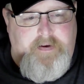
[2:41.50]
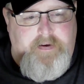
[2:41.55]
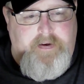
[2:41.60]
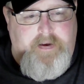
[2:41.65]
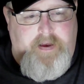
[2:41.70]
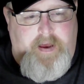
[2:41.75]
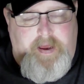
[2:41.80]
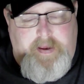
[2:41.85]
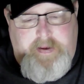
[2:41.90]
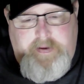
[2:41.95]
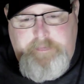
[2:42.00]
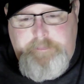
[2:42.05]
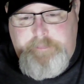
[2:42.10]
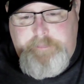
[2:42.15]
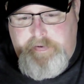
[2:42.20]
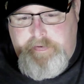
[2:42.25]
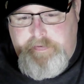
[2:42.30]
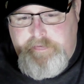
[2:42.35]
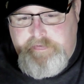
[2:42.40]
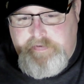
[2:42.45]
I can
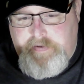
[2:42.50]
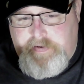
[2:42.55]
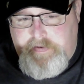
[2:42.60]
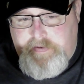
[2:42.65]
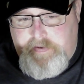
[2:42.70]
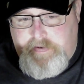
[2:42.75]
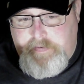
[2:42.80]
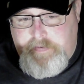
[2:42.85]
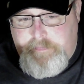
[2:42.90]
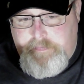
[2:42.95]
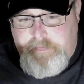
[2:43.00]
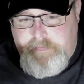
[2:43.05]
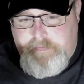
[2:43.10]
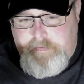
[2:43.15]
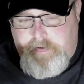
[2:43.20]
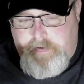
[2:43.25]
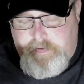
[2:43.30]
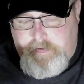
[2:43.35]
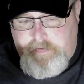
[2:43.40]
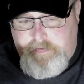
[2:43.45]
produce
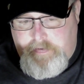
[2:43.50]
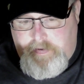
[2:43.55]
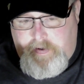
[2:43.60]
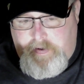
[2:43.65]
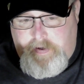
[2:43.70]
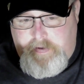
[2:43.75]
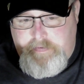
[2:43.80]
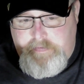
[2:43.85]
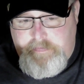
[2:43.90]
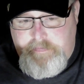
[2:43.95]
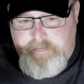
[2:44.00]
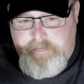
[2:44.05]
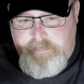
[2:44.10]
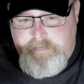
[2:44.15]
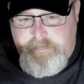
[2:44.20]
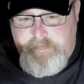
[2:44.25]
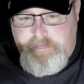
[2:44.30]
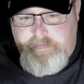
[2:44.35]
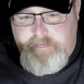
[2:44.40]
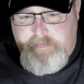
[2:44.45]
a clot
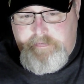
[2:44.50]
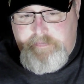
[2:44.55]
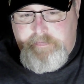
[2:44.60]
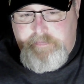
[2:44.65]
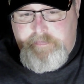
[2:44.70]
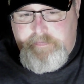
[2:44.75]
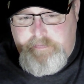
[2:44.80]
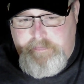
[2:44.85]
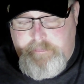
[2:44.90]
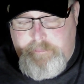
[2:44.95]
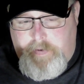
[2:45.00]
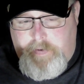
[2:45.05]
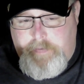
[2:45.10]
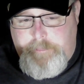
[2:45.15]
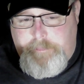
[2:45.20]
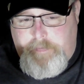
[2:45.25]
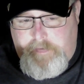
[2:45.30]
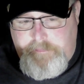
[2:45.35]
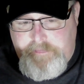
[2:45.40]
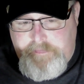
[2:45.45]
when I'm
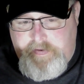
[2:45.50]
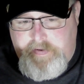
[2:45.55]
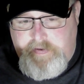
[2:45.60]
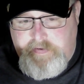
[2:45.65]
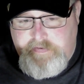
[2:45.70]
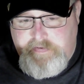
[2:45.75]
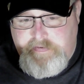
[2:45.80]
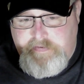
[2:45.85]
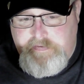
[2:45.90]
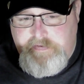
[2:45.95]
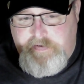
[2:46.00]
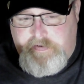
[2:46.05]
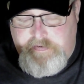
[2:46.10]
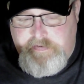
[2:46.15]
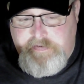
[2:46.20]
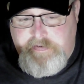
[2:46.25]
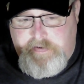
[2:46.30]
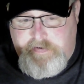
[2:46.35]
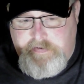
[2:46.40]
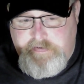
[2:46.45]
off this during
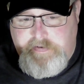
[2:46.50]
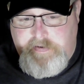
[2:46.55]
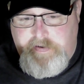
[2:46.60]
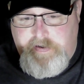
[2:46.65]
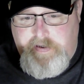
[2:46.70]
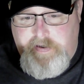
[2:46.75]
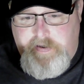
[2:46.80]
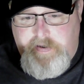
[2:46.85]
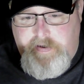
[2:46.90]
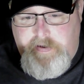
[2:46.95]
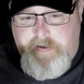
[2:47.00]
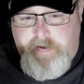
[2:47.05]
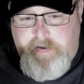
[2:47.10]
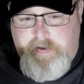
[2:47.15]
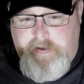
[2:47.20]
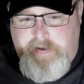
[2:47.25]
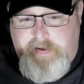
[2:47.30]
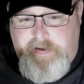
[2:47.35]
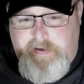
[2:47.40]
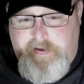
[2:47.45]
surgery.
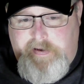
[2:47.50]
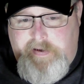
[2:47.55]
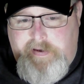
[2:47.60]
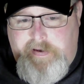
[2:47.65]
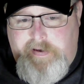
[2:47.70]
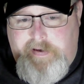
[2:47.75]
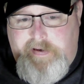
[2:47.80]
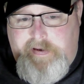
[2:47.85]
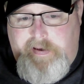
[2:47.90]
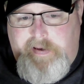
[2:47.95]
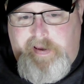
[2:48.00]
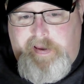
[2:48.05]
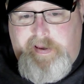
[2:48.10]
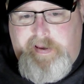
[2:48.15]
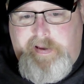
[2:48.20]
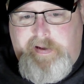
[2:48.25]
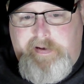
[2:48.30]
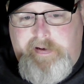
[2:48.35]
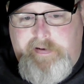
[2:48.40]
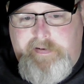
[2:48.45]
And